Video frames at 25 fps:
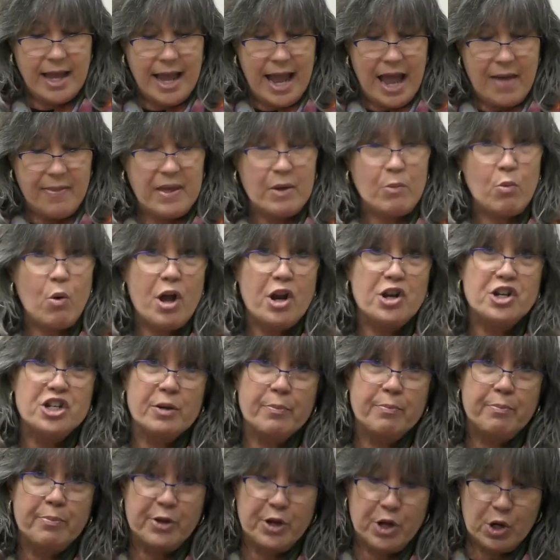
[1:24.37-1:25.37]
And they wanted
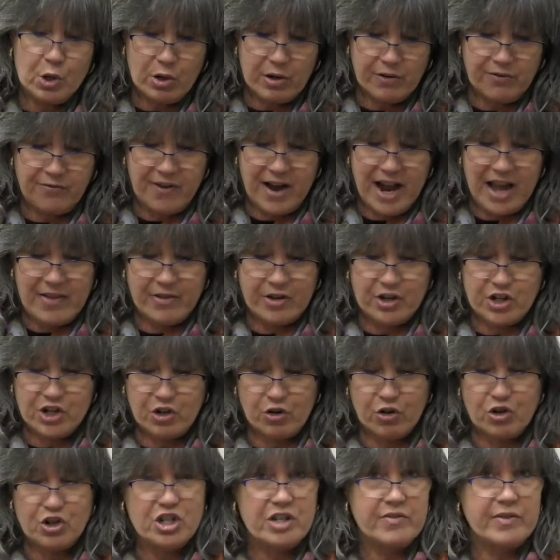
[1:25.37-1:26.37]
to purify the
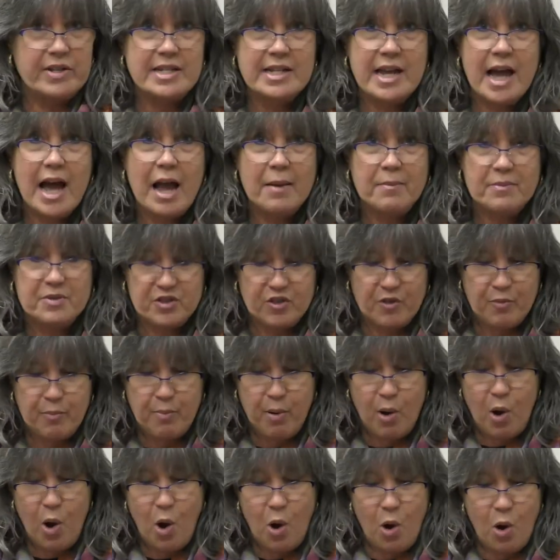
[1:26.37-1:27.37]
church to the times of
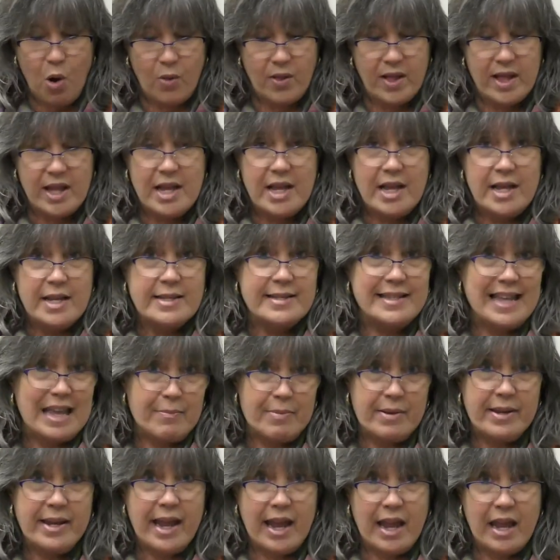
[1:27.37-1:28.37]
Paul. So they
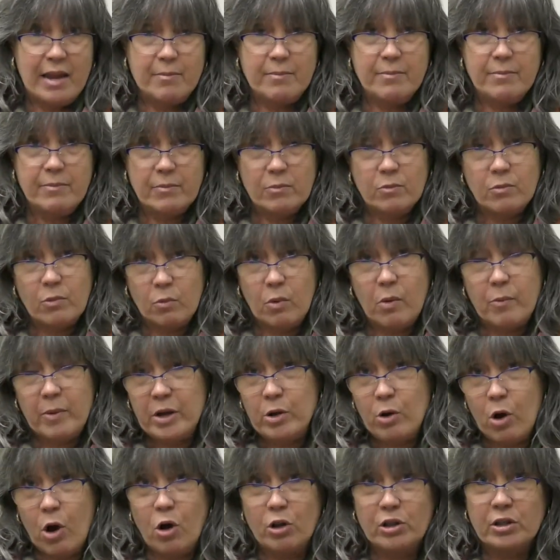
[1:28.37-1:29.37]
became what
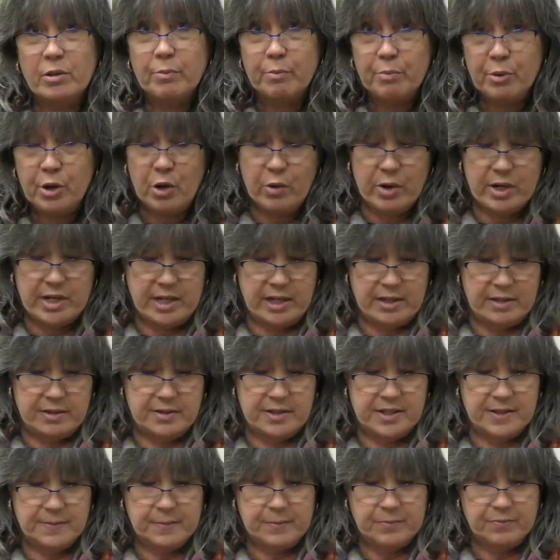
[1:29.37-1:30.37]
we call the
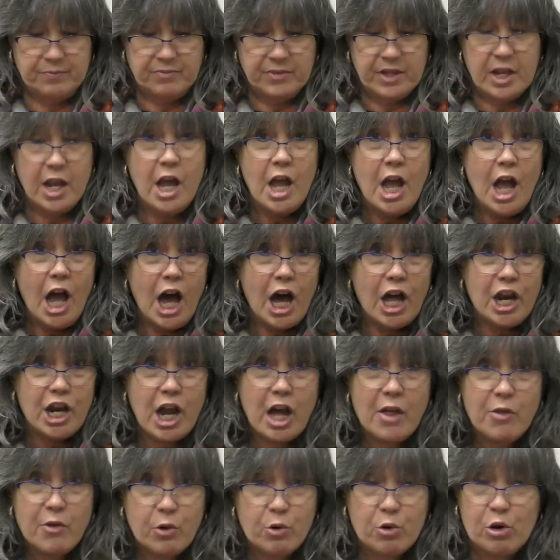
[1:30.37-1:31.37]
Puritans.
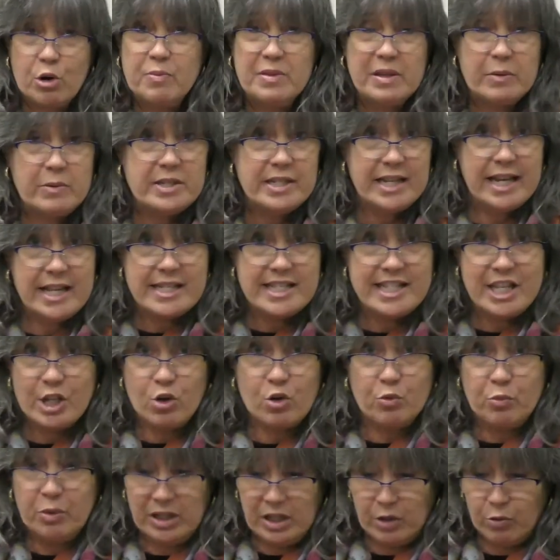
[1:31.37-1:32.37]
Another group that was
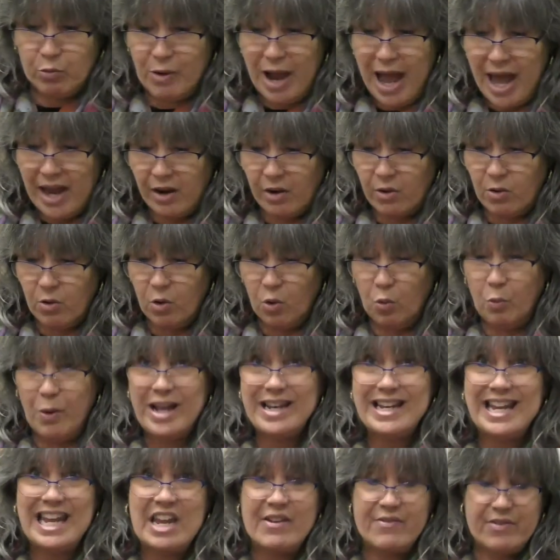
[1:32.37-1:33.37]
considered really radical
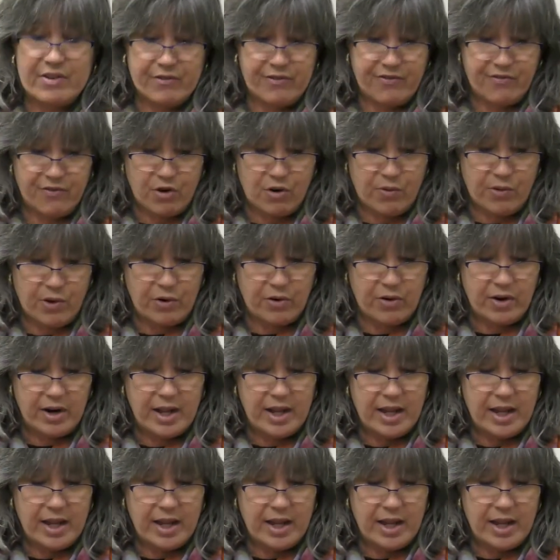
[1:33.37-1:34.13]
went even further.